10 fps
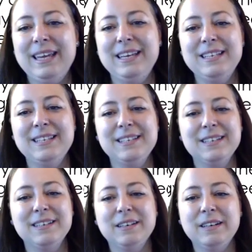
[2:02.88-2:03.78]

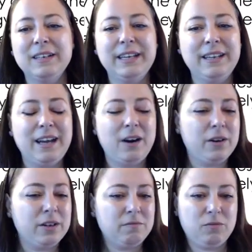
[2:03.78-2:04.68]
is in
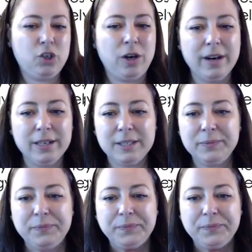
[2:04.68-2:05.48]
our chart.